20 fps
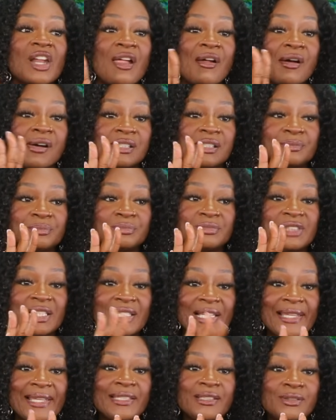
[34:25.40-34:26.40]
um, the
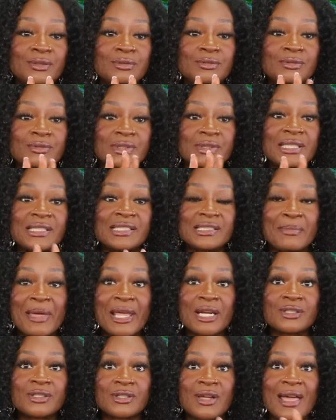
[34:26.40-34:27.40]
lady who's his
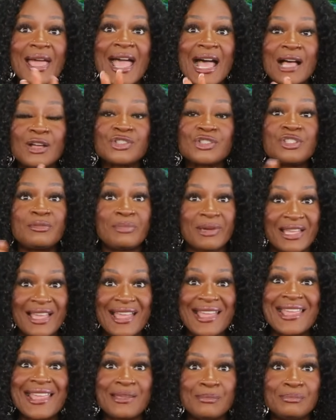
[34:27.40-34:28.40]
manager, how she
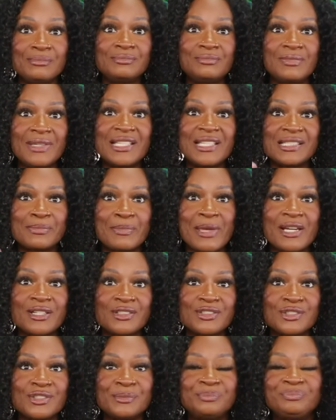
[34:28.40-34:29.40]
became his
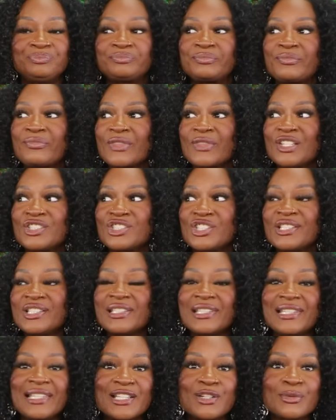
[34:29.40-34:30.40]
manager. She
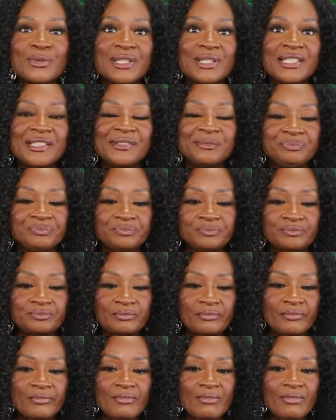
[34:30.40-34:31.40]
literally
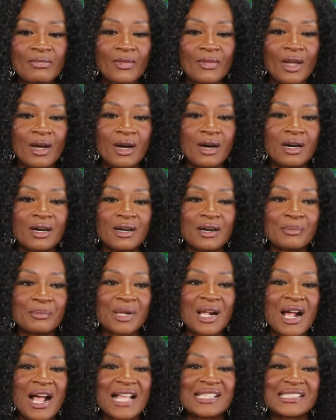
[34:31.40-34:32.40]
um,
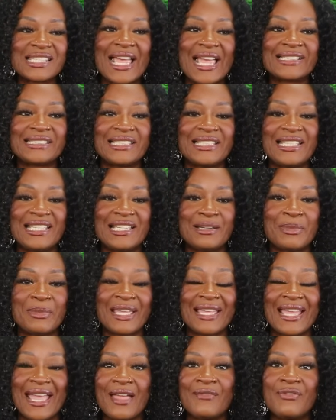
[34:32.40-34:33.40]
contacted him
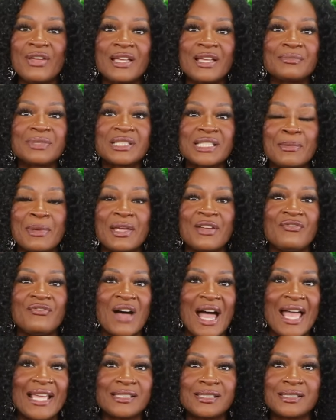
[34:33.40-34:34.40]
and gave him some
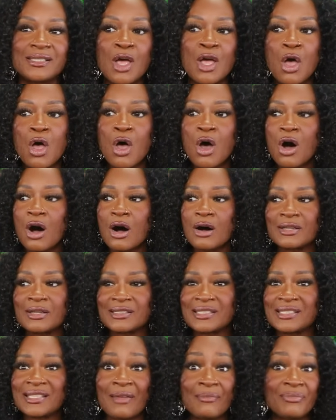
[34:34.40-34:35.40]
advice on
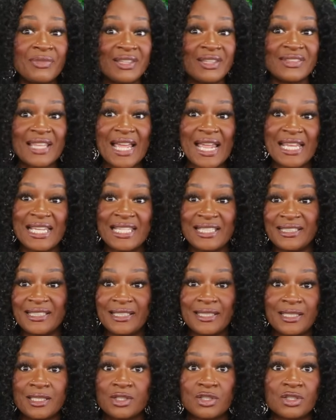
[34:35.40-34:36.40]
something that he
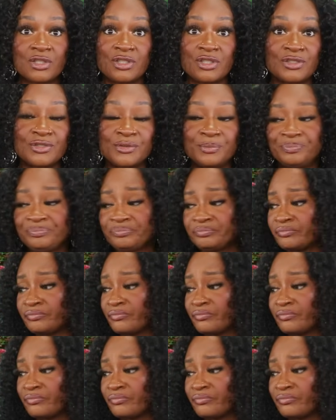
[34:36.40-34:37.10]
needed to do.